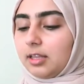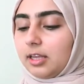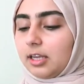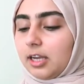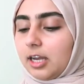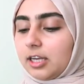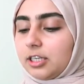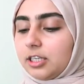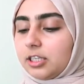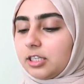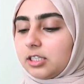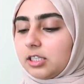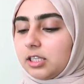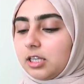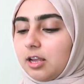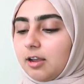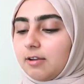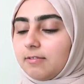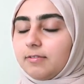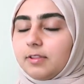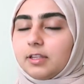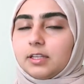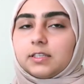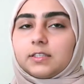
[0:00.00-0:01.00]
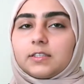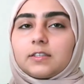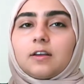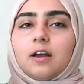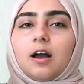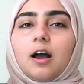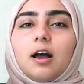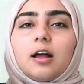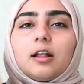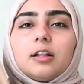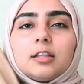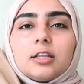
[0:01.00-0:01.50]
Like I just love this
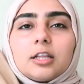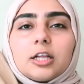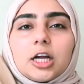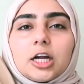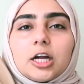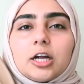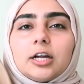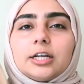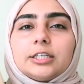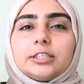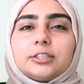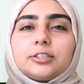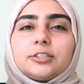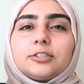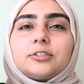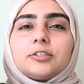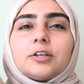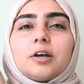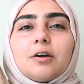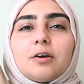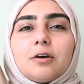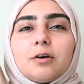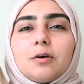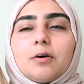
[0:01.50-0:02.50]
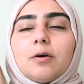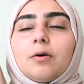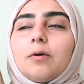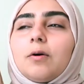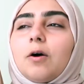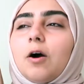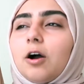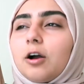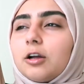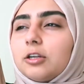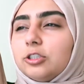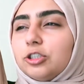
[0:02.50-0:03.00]
color. It's
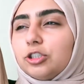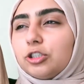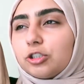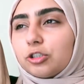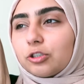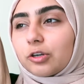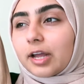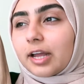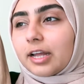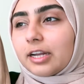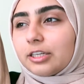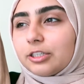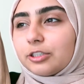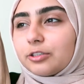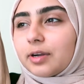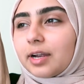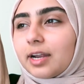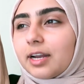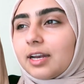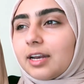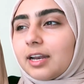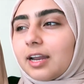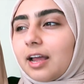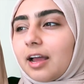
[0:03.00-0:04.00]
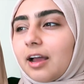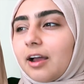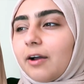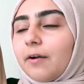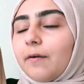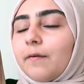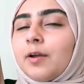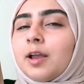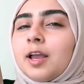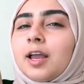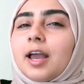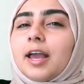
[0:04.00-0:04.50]
so on trend right
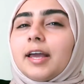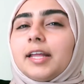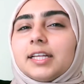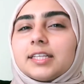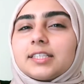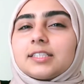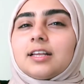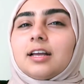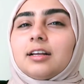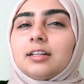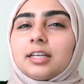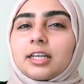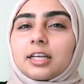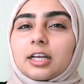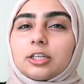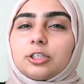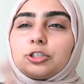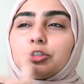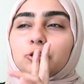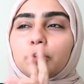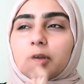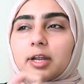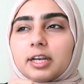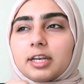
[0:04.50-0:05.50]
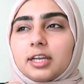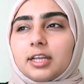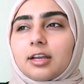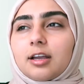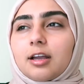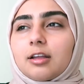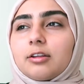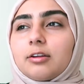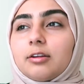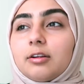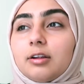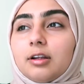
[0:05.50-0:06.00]
now, and it's not like a trendy
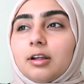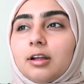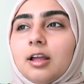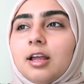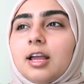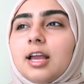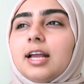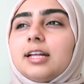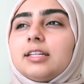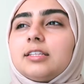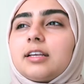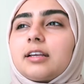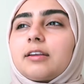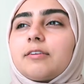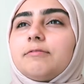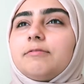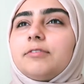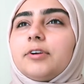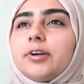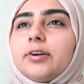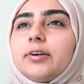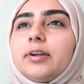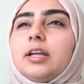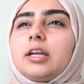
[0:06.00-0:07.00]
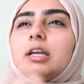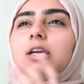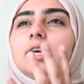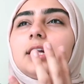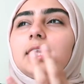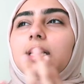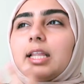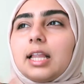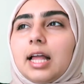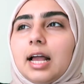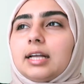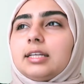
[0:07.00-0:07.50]
color, it's like a very
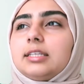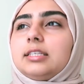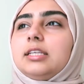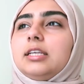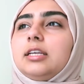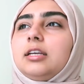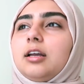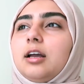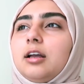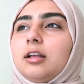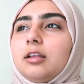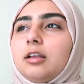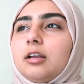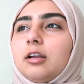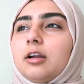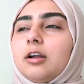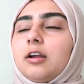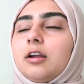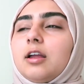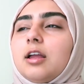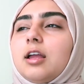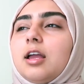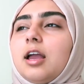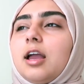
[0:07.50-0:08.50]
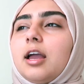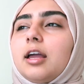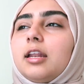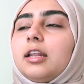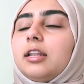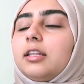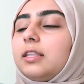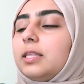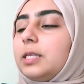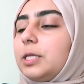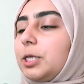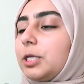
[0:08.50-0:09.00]
classy color.
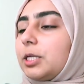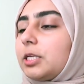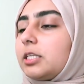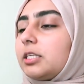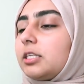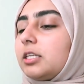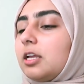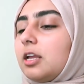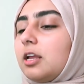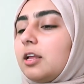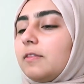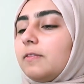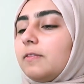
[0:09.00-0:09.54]
And just